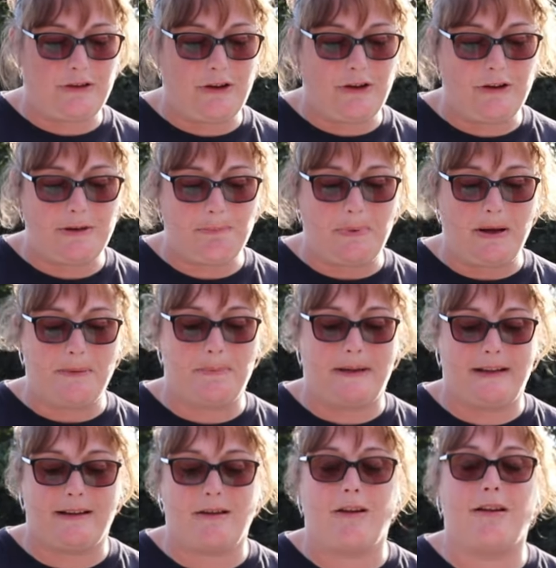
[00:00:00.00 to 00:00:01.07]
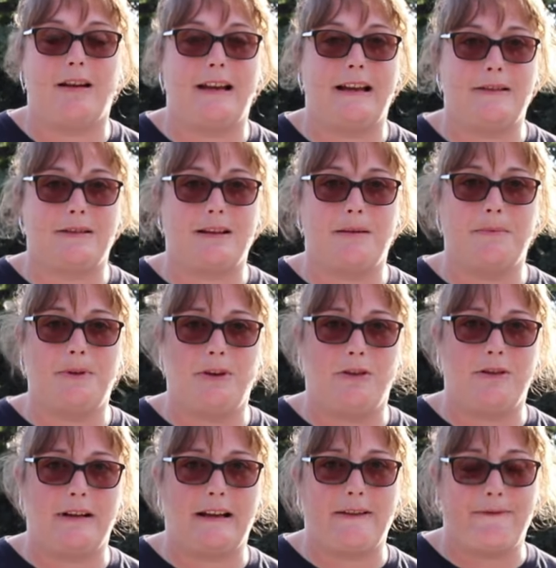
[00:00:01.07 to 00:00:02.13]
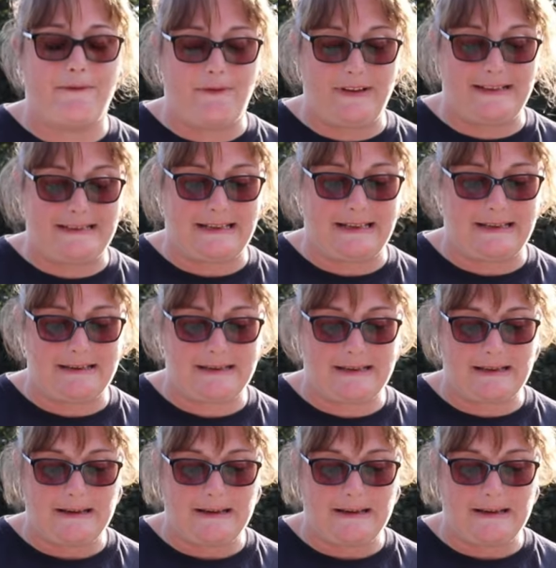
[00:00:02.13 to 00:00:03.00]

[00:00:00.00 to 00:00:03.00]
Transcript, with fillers: you the public are allowed to come along and visit